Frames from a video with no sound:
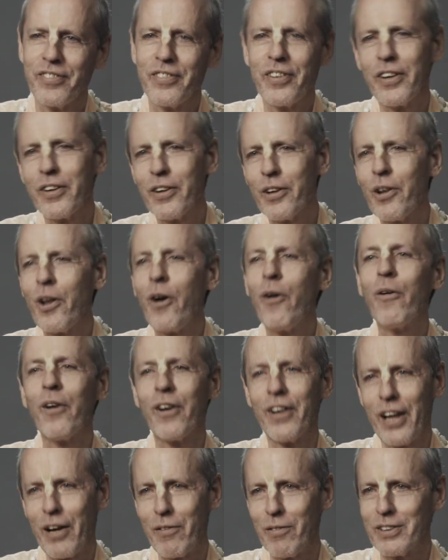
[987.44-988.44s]
to the
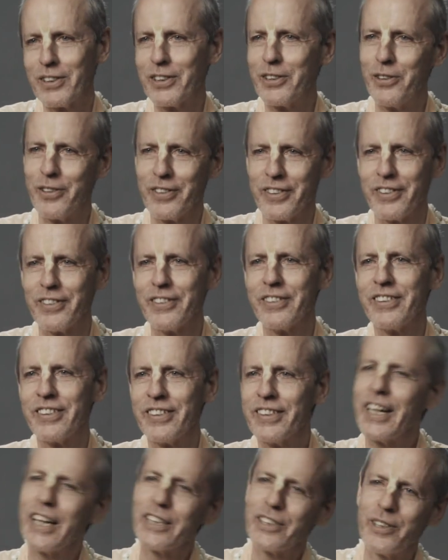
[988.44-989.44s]
lower level
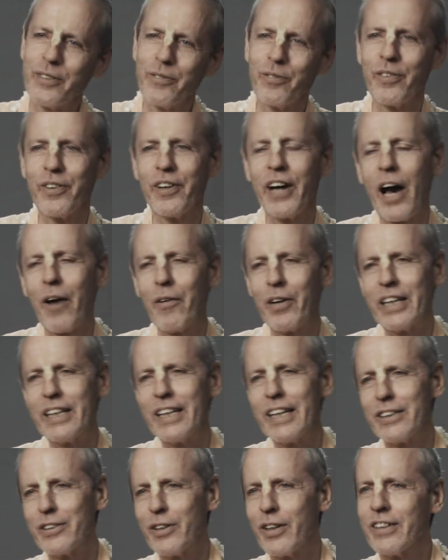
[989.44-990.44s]
students. That's how he
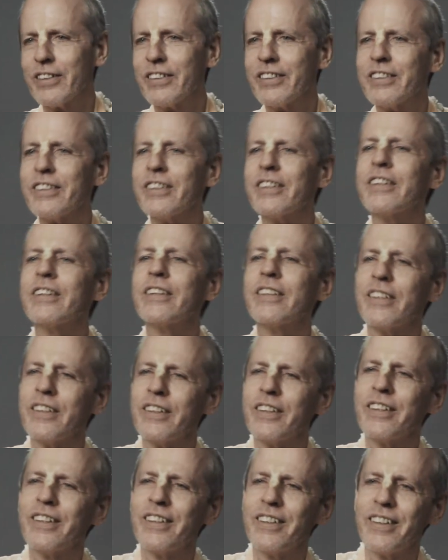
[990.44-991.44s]
teaches.
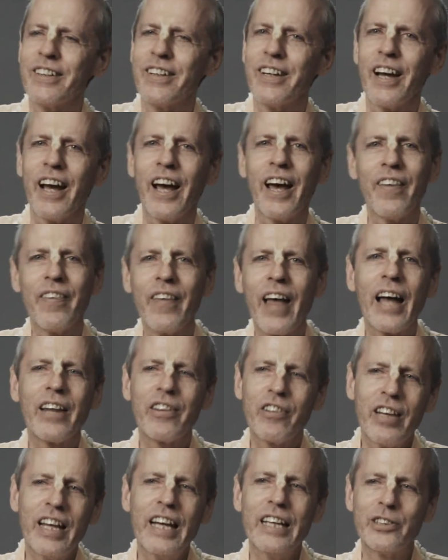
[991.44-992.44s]
And
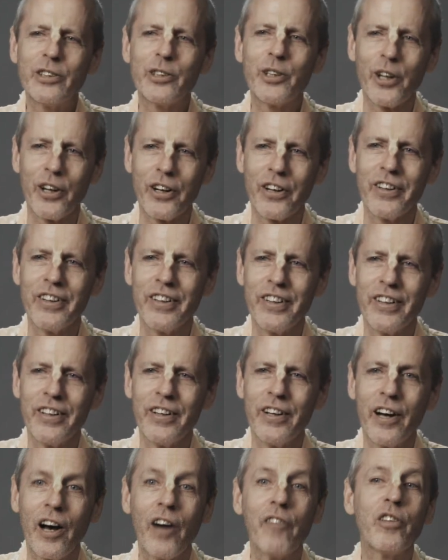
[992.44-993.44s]
that teacher
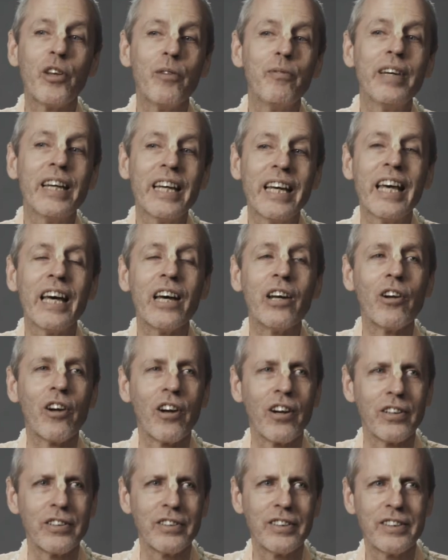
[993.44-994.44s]
of the
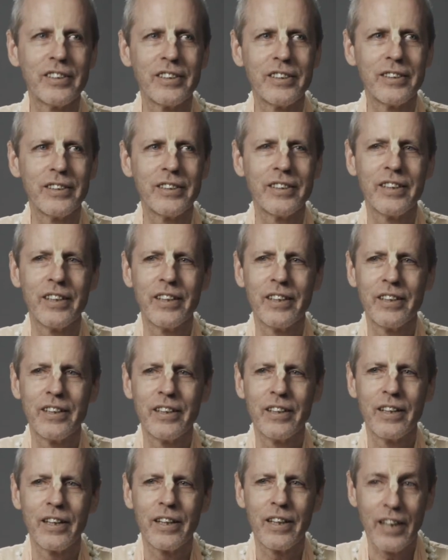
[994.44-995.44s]
beginners,
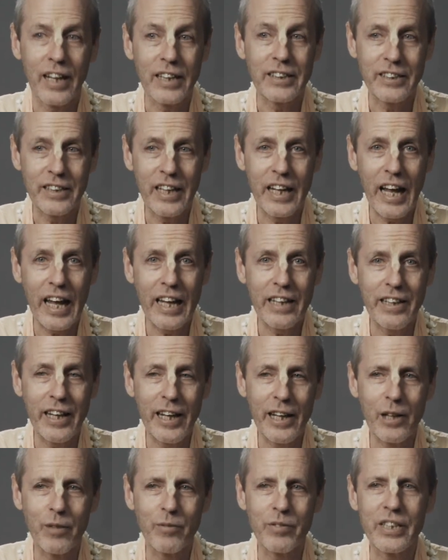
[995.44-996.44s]
less than
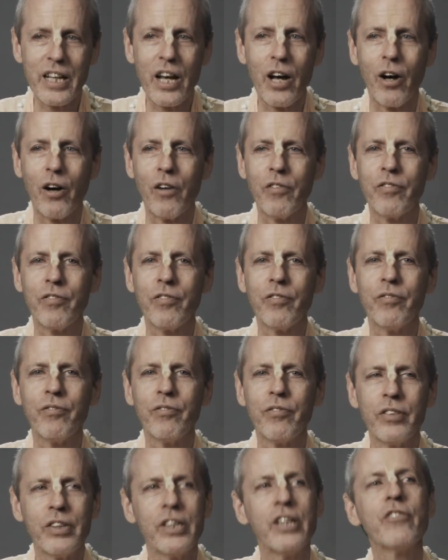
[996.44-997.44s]
18 himself,
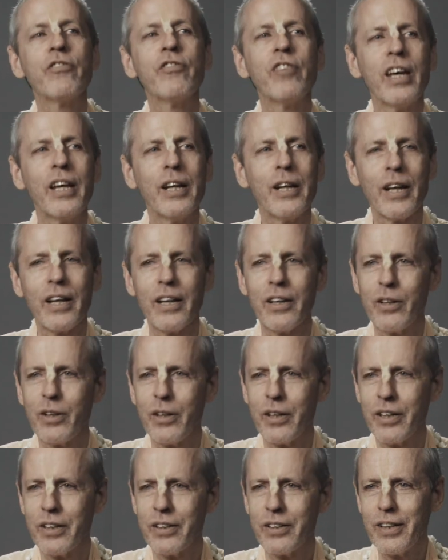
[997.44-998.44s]

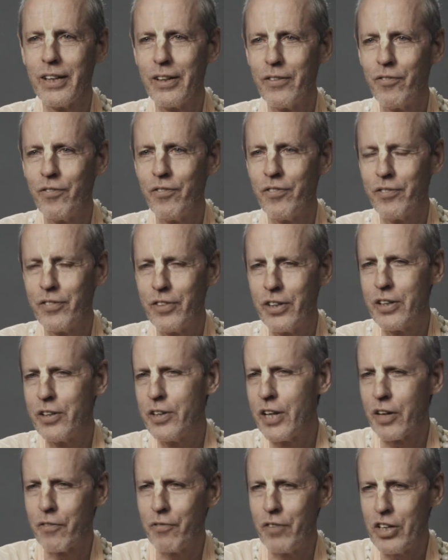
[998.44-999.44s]
defeated the
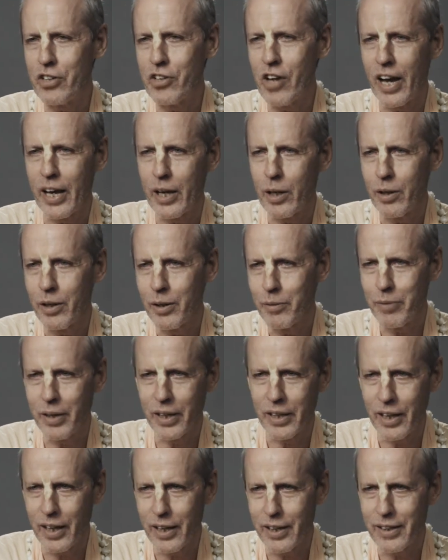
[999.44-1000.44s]
Digvijay
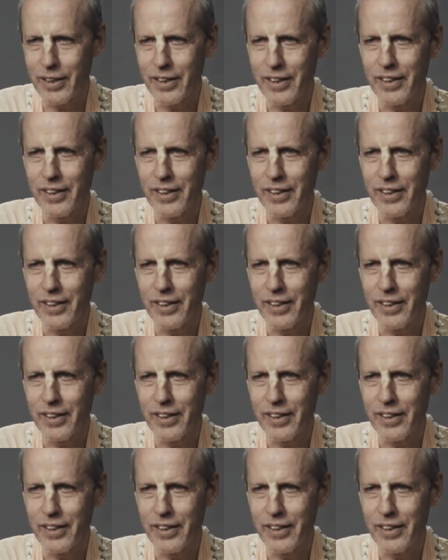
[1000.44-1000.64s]
Pandit,